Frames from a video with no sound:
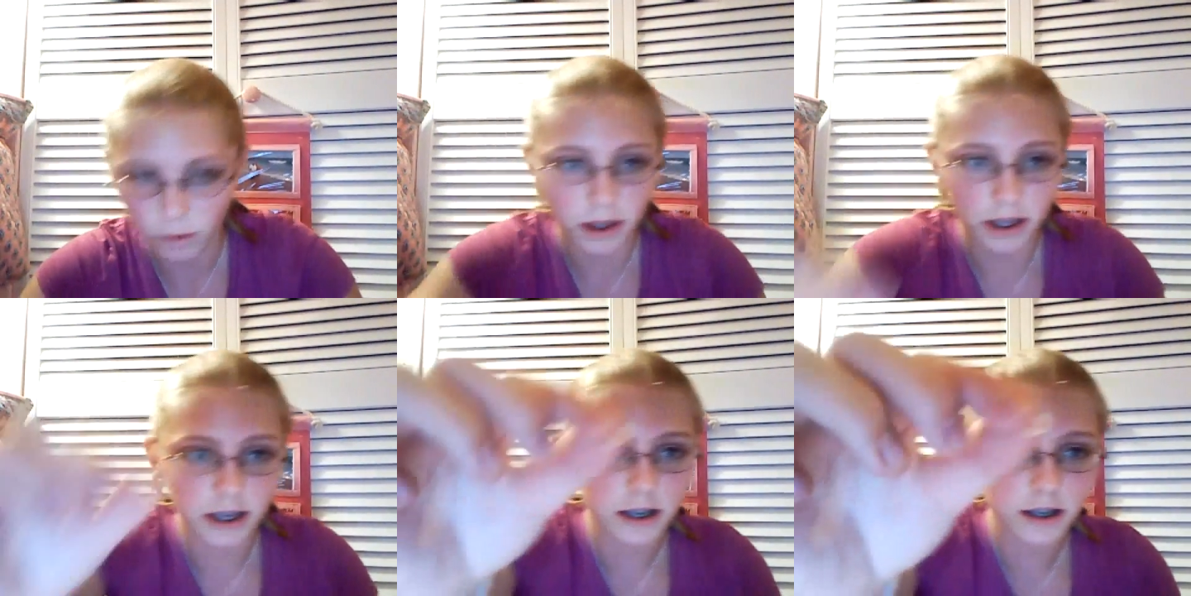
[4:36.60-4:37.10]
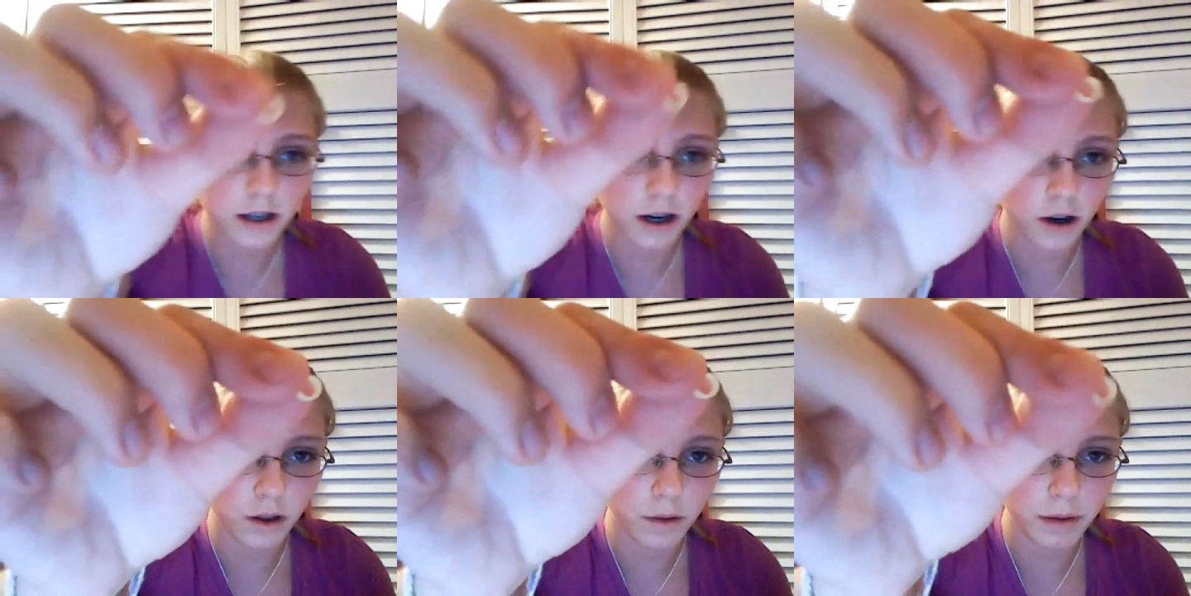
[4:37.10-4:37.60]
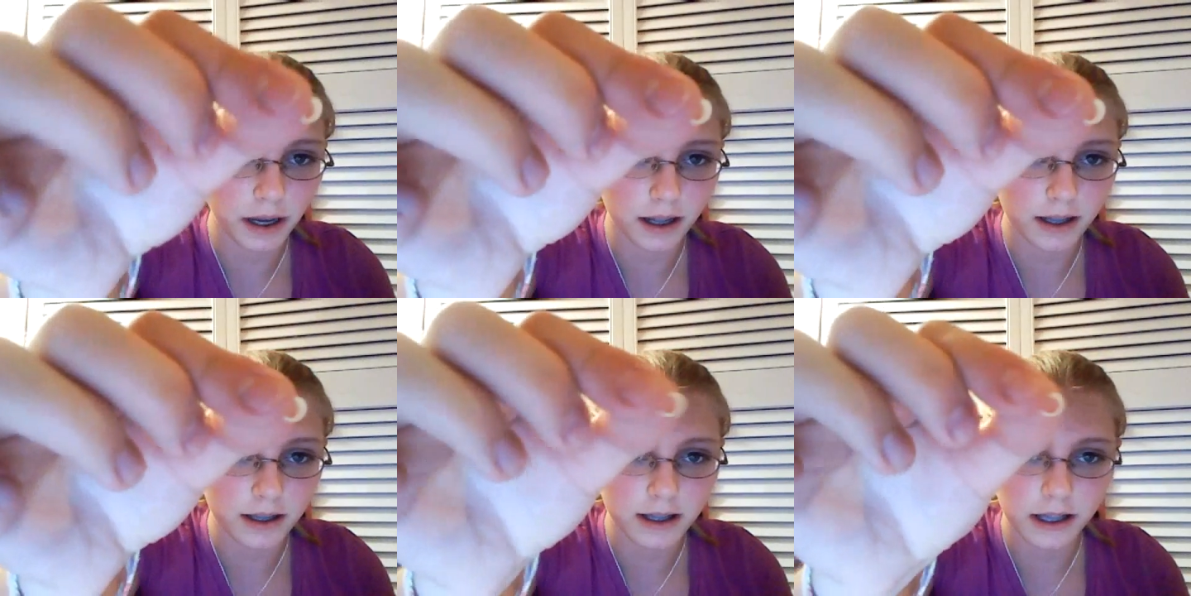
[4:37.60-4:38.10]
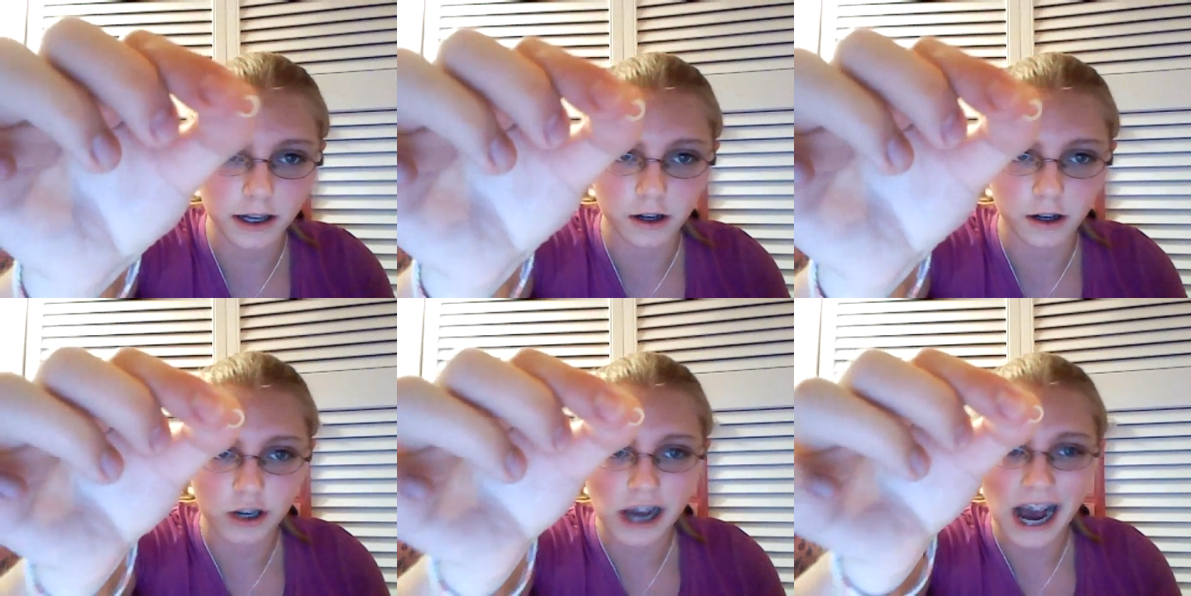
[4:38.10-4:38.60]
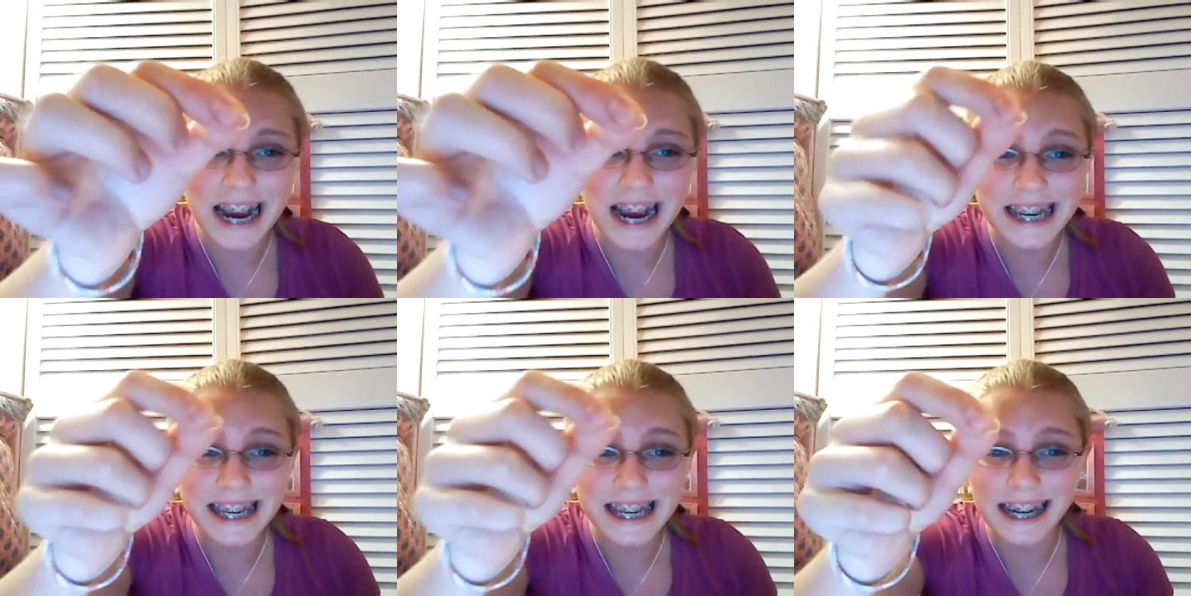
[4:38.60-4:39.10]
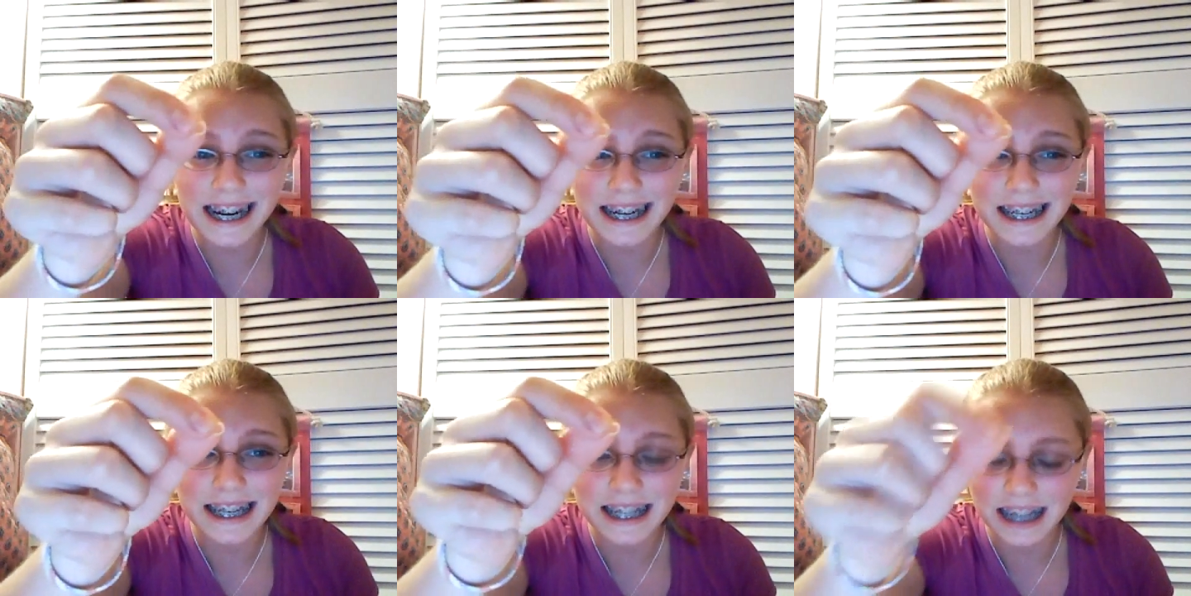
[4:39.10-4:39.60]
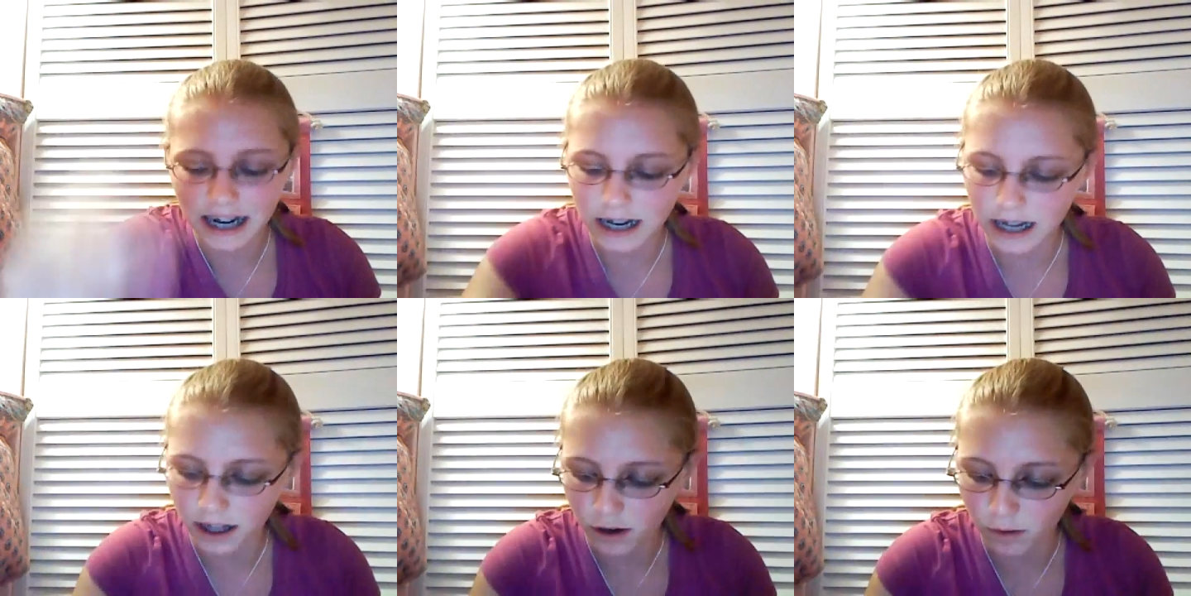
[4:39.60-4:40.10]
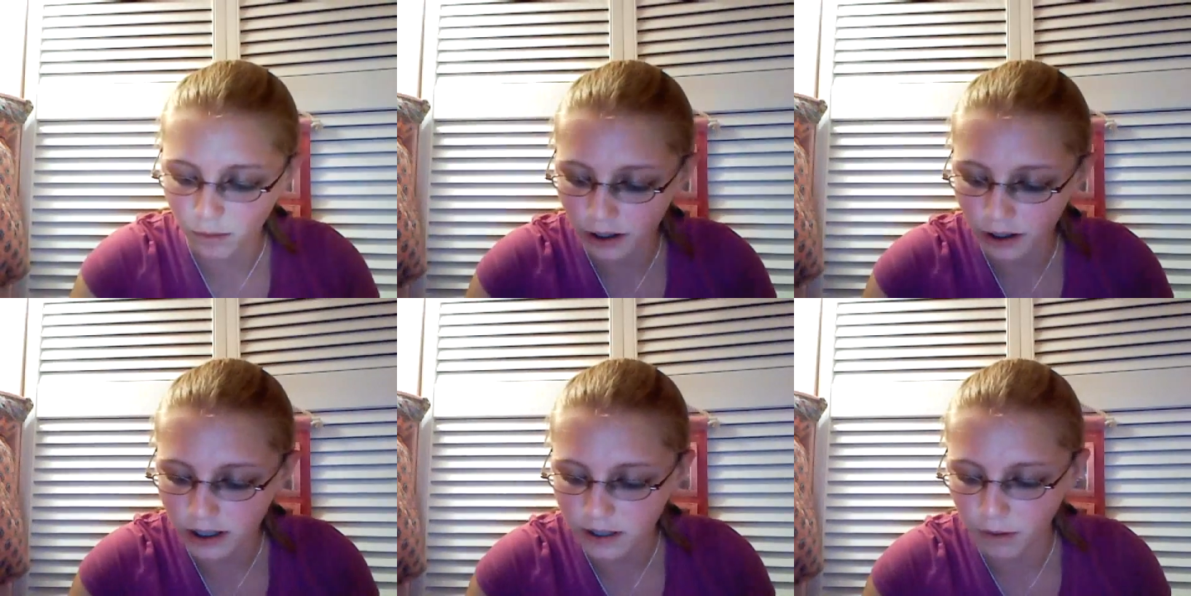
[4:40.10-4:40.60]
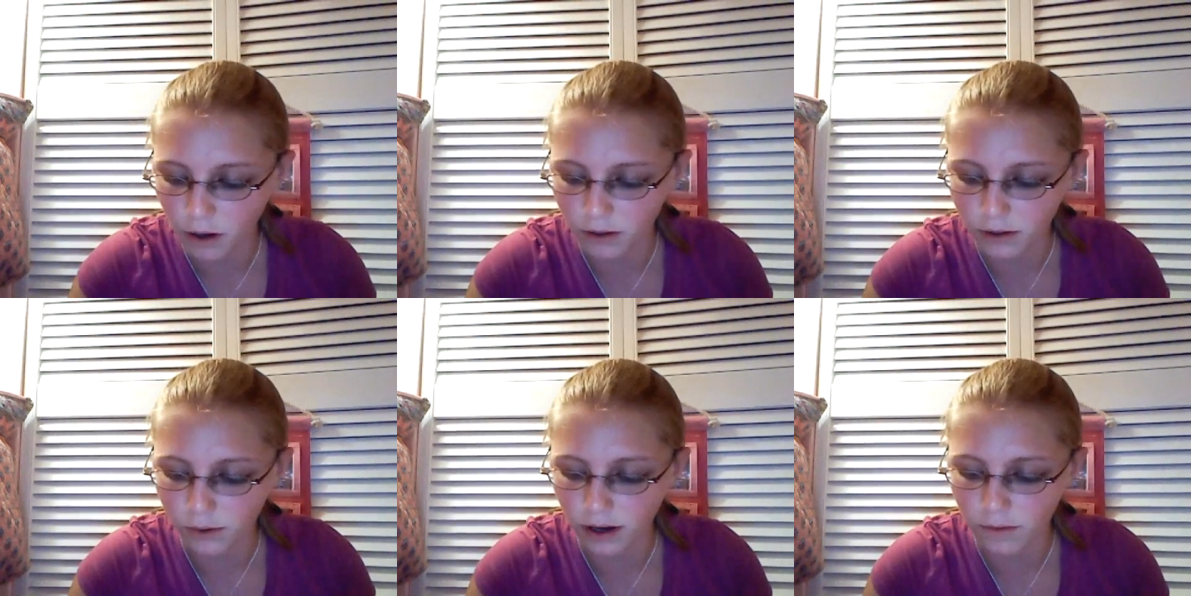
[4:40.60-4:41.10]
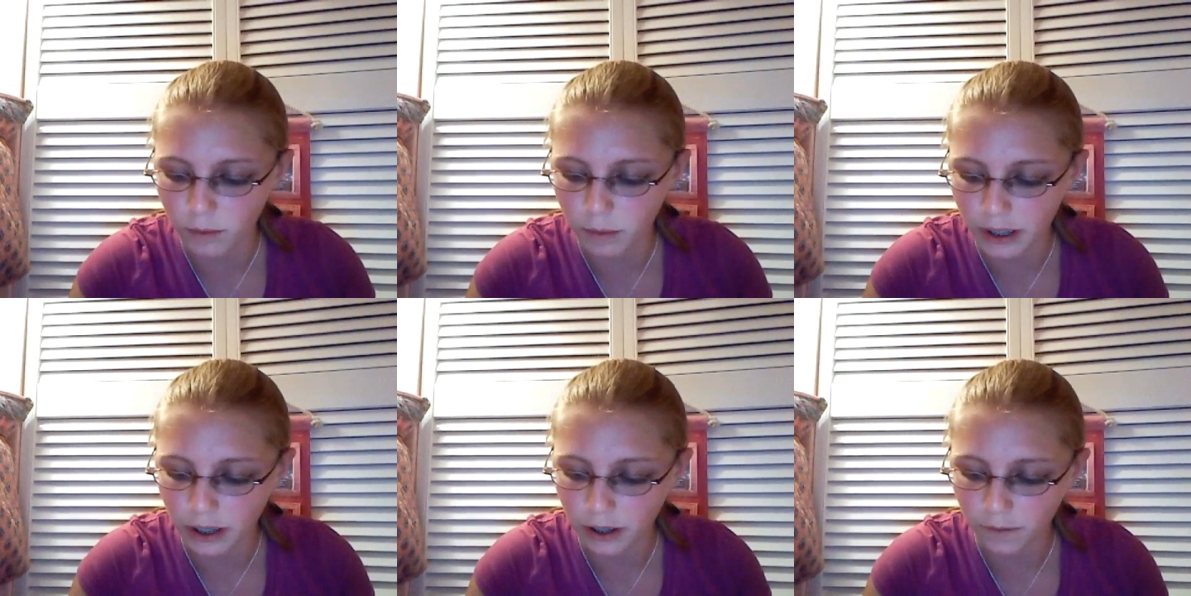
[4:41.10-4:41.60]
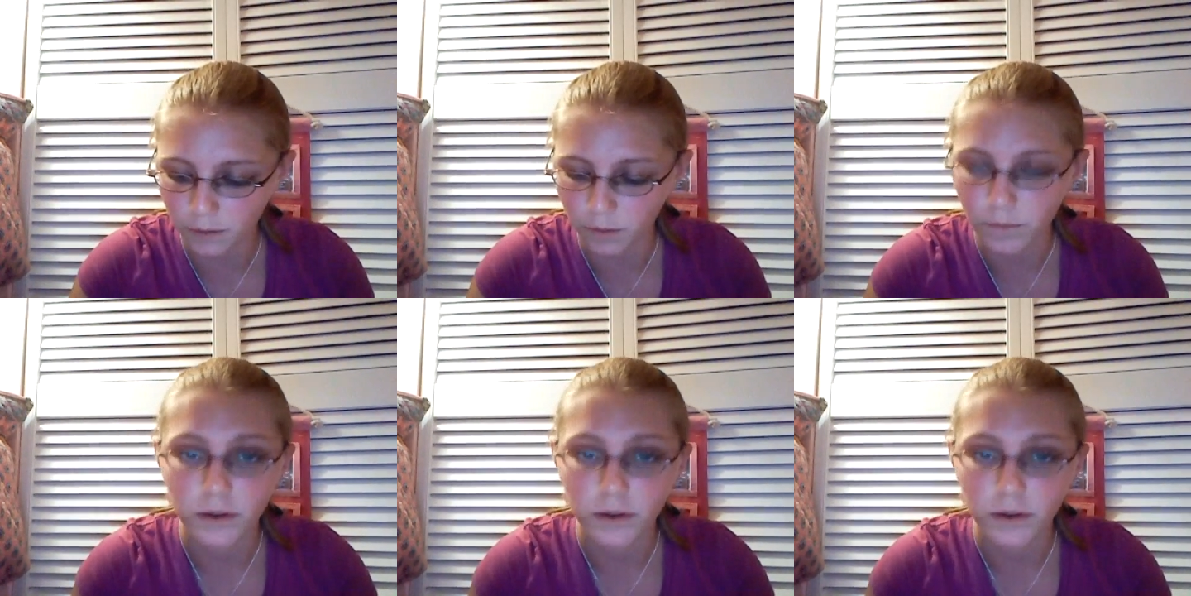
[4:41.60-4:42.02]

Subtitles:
these are the bands. They are tiny, tiny, tiny. They're really small, so you have to be careful.